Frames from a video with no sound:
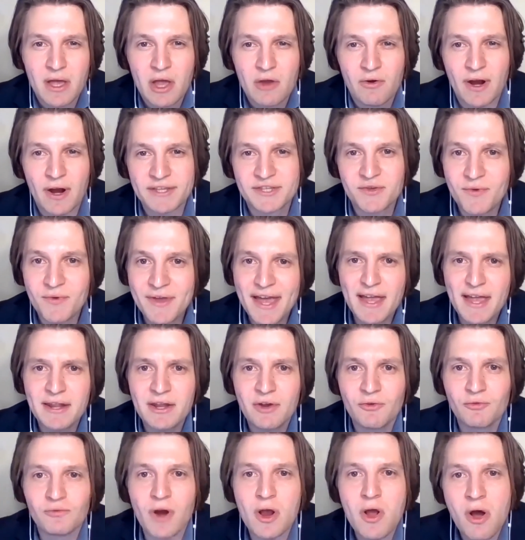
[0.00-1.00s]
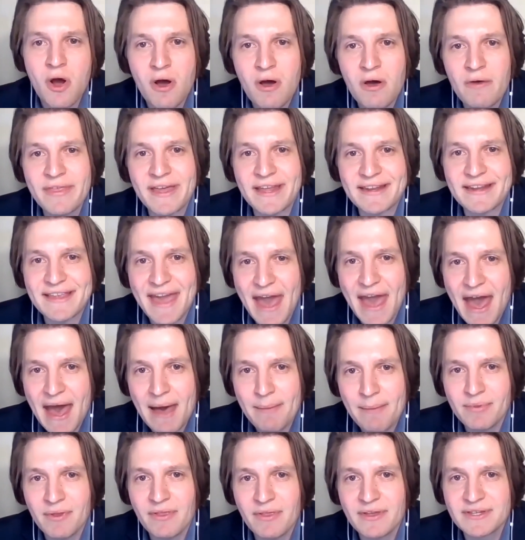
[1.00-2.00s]
right? So, again, recall that
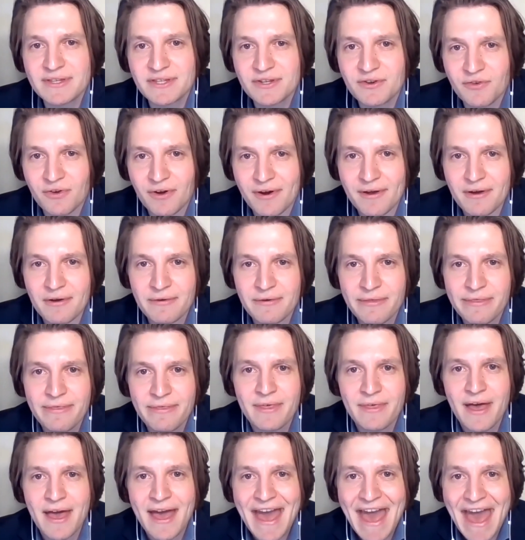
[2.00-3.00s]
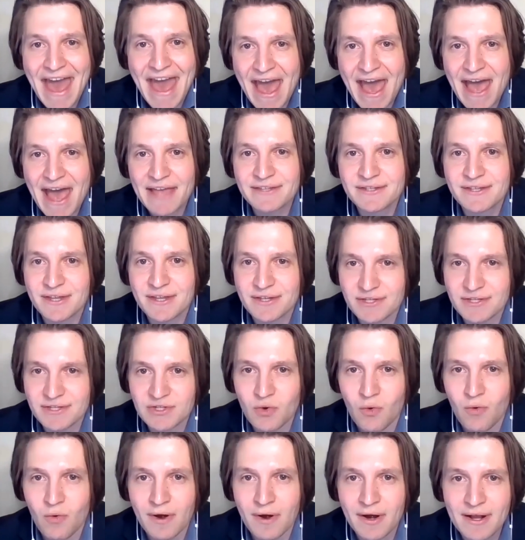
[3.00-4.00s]
capitalist growth has
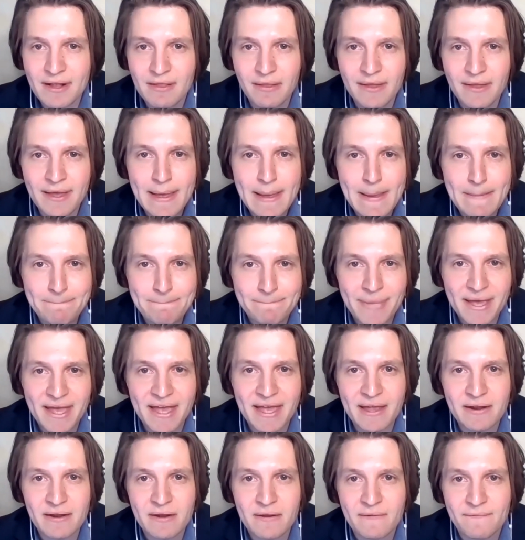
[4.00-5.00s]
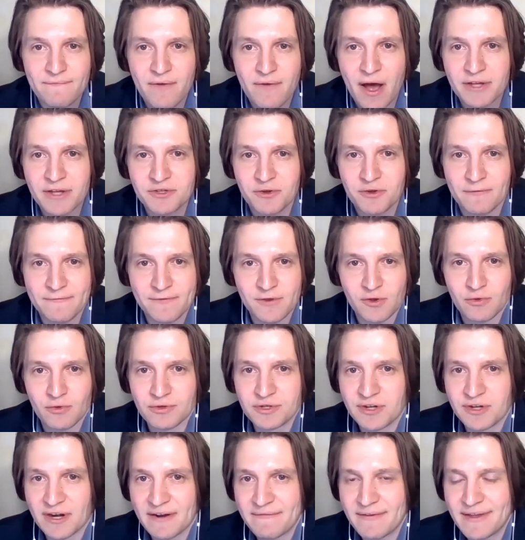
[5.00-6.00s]
historically been fossil fuel
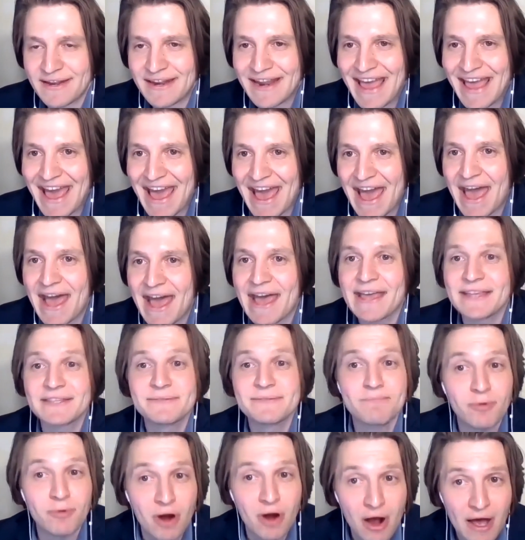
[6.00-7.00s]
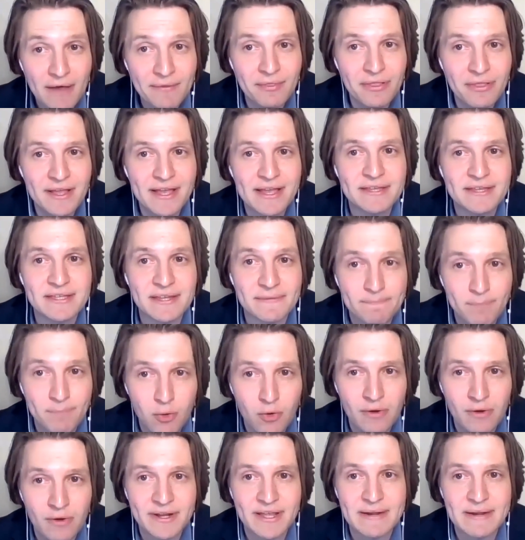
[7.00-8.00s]
driven as broadly
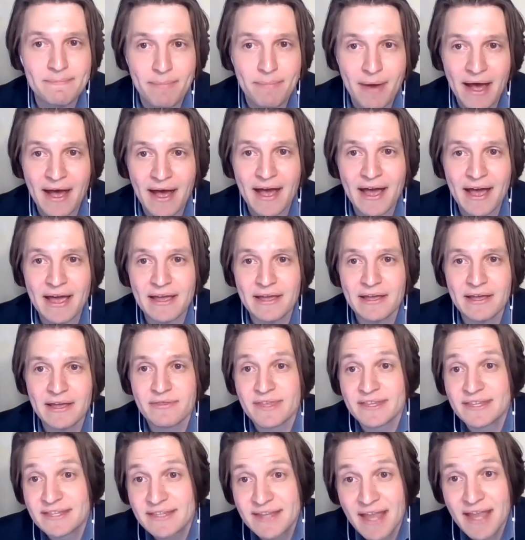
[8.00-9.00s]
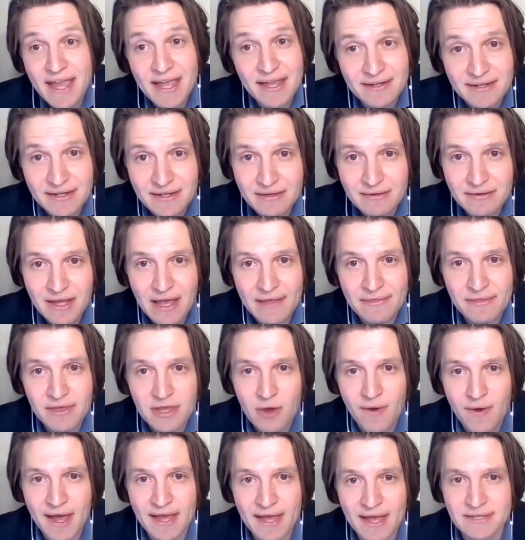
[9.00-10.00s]
supported by the state and the
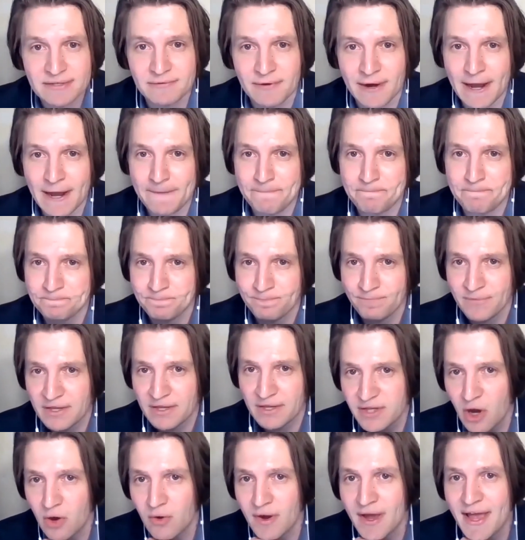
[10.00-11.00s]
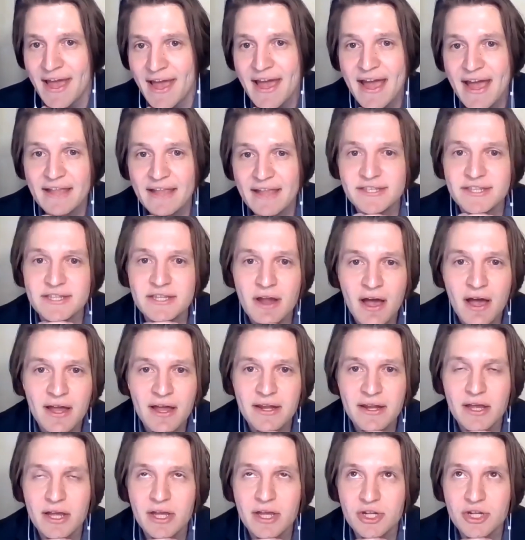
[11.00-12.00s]
US, right? So, it's
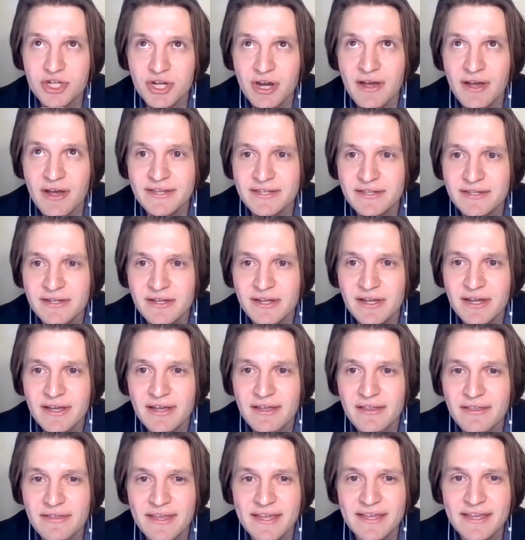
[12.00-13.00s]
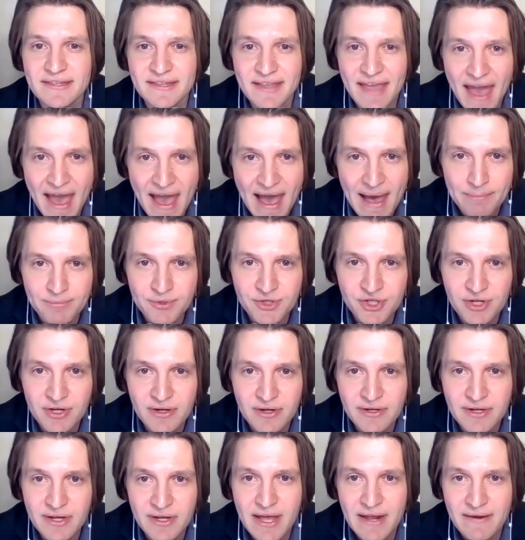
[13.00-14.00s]
not just these
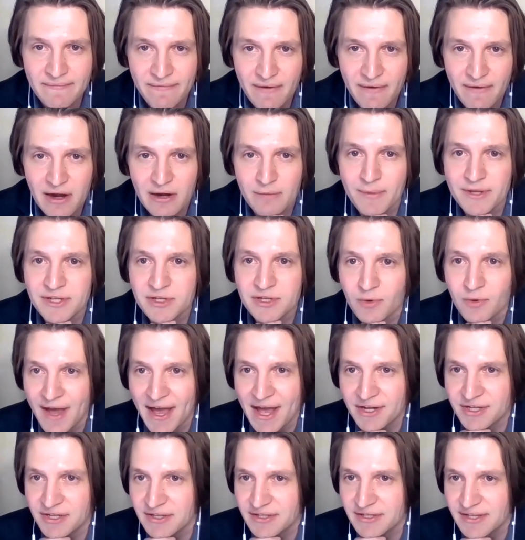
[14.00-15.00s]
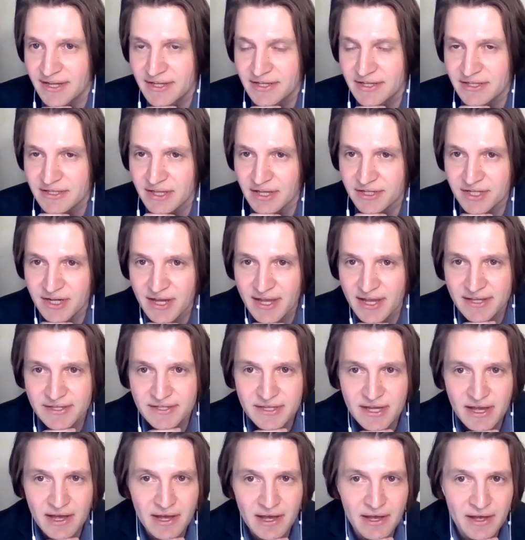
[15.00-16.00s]
captured environmental agencies such
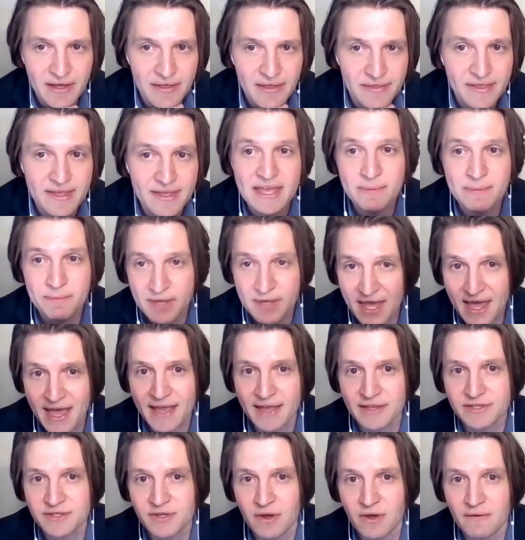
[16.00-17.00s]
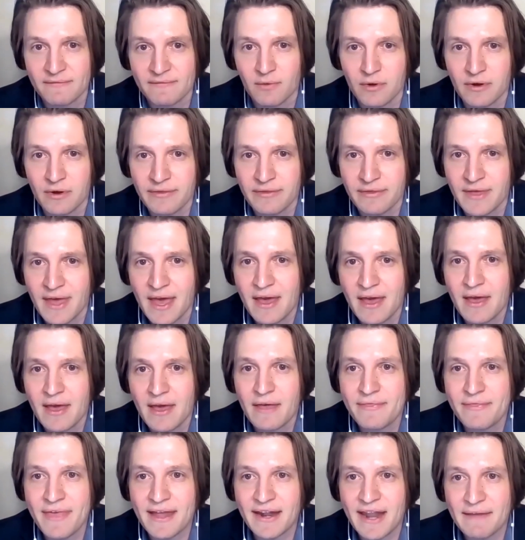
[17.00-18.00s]
as uh, the EPA and so forth
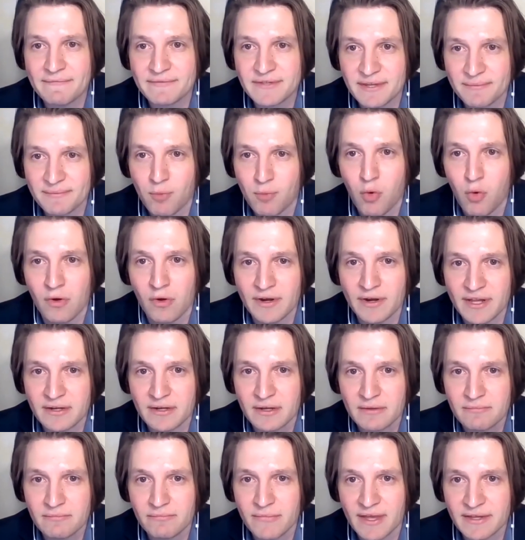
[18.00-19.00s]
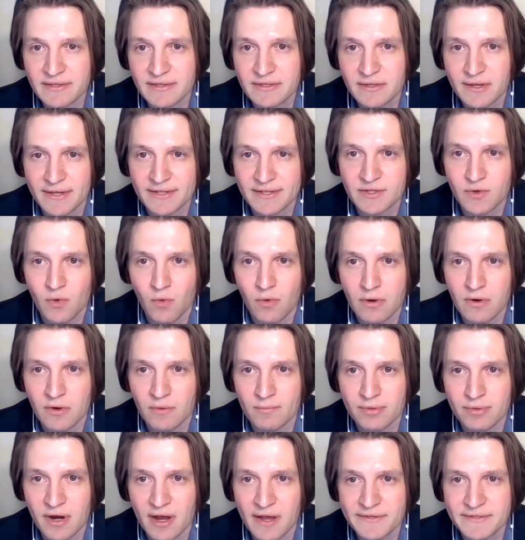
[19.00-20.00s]
that have supported this historical
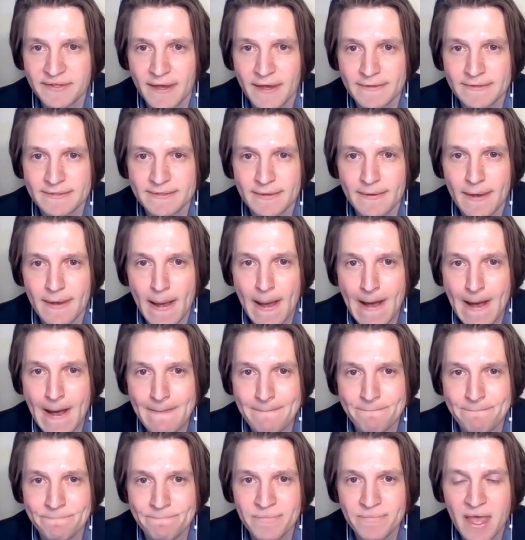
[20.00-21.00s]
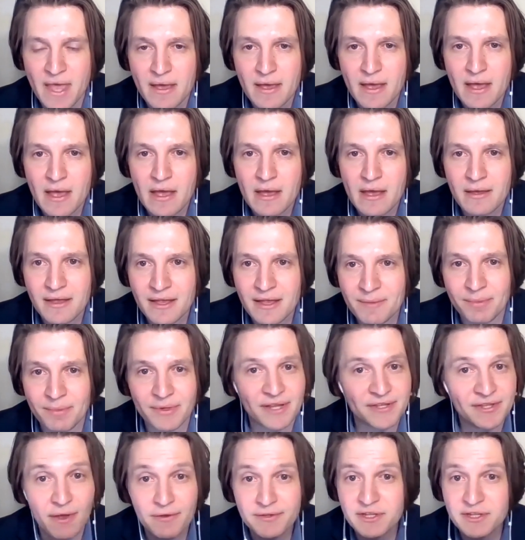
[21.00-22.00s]
process. Um, but
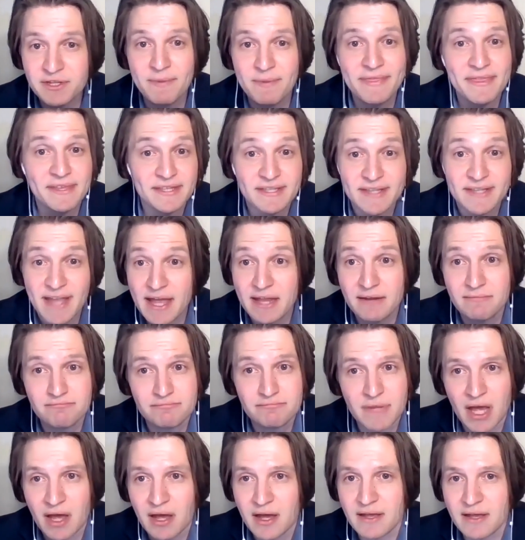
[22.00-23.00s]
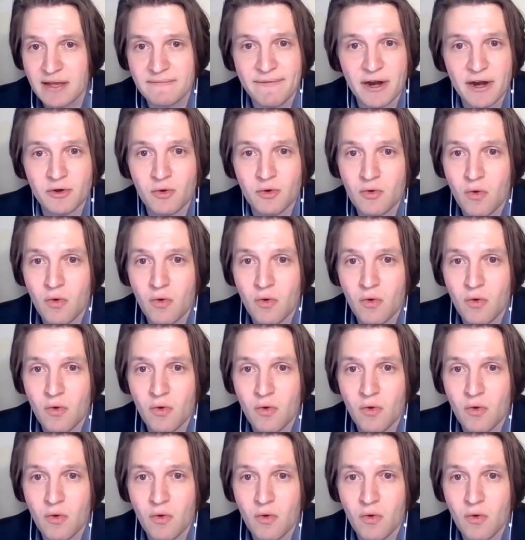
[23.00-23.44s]
it's also been the state uh, and federal